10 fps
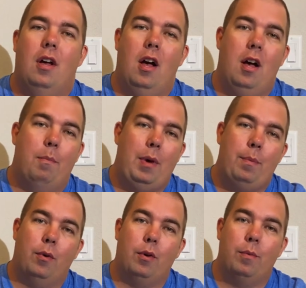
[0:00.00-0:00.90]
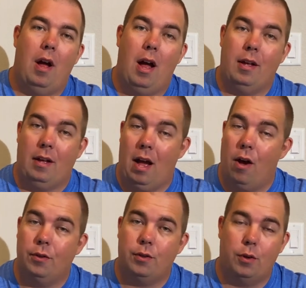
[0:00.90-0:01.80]
Uh, people were, I
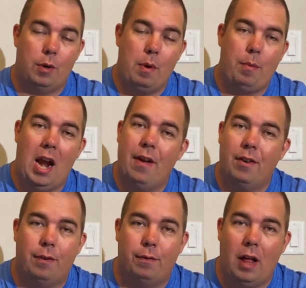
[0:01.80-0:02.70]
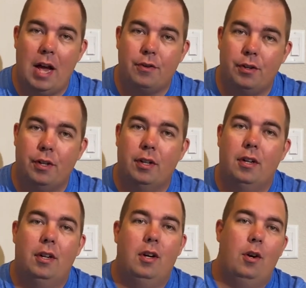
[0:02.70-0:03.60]
also remember having a flasher,
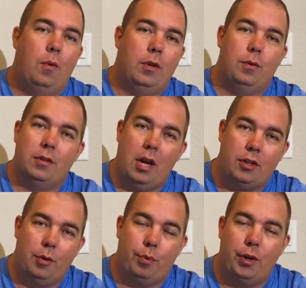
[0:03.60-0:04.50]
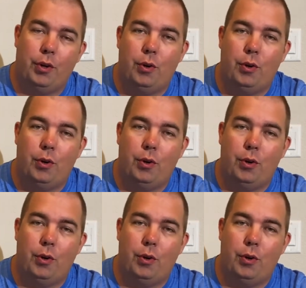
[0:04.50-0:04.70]
which was actually pretty